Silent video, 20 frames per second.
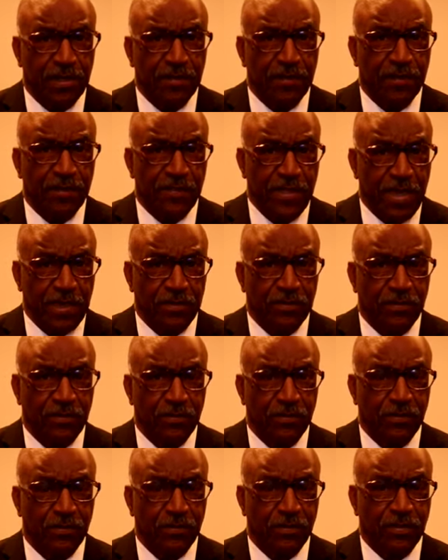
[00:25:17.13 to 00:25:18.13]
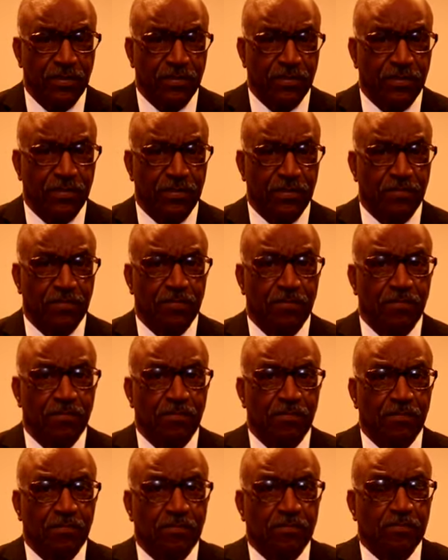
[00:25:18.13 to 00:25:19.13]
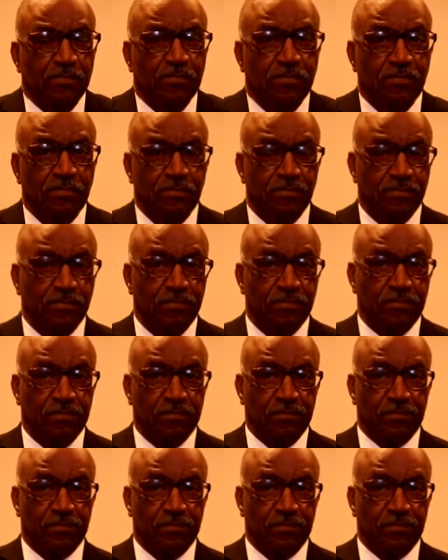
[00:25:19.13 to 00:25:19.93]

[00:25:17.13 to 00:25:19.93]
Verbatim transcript: oh, yes. I mean, you know, I'm